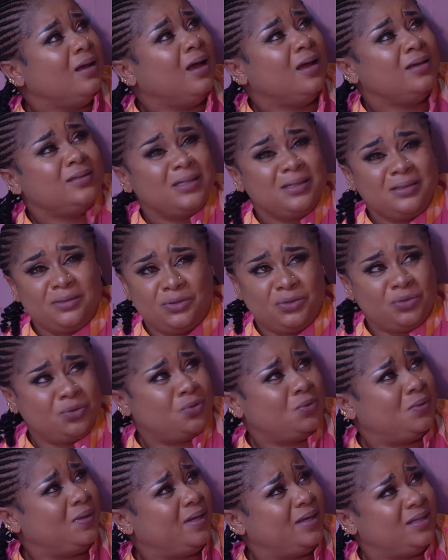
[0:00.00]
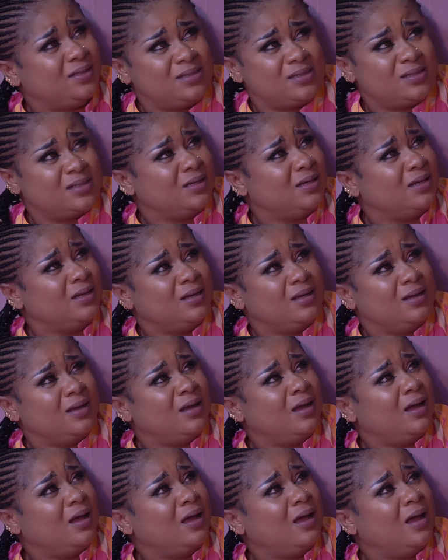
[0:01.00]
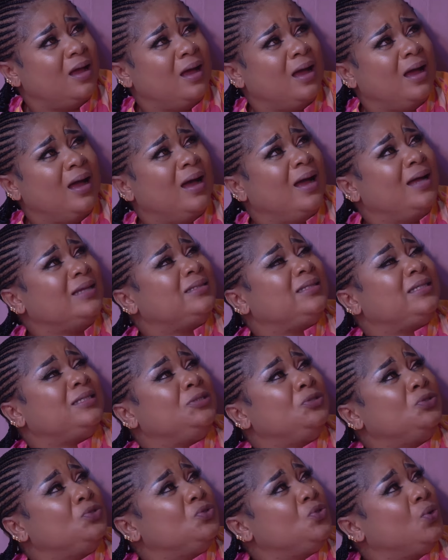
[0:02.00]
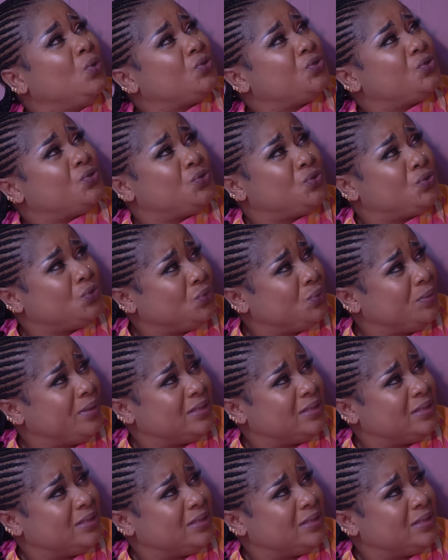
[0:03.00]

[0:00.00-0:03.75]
I didn't do it. I did not do